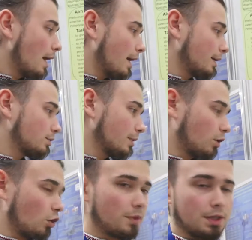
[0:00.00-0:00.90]
and we
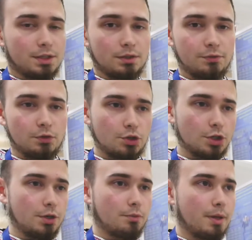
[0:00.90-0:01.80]
hope that in
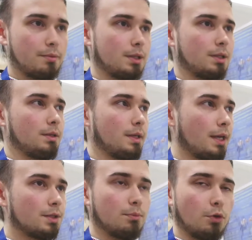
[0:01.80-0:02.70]
future we will
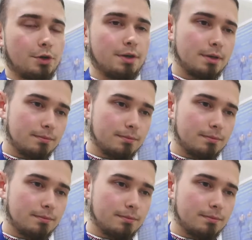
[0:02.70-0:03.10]
get more